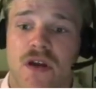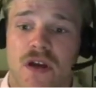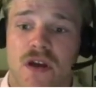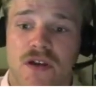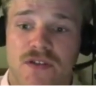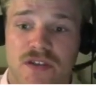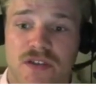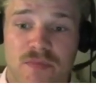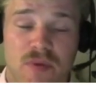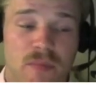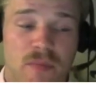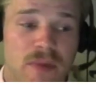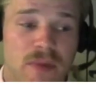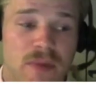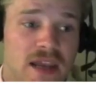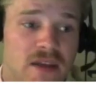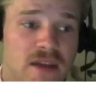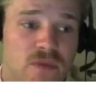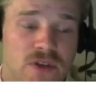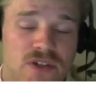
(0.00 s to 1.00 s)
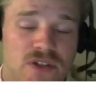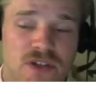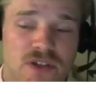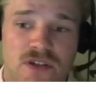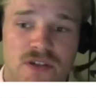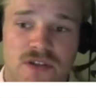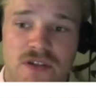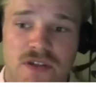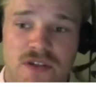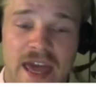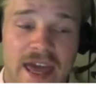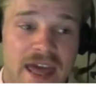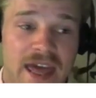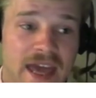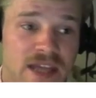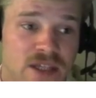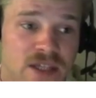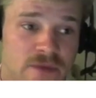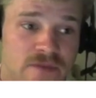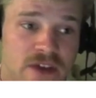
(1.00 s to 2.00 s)
So the propellant, which is
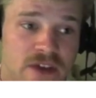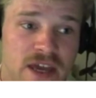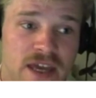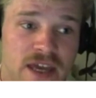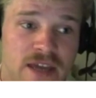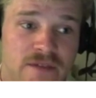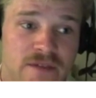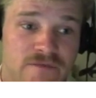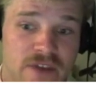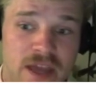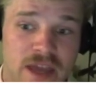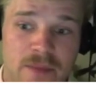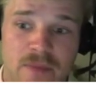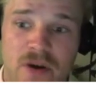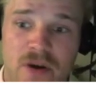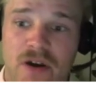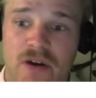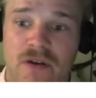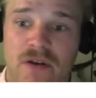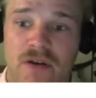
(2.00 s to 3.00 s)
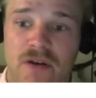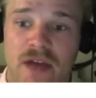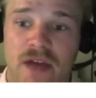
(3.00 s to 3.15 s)
HFA vapor,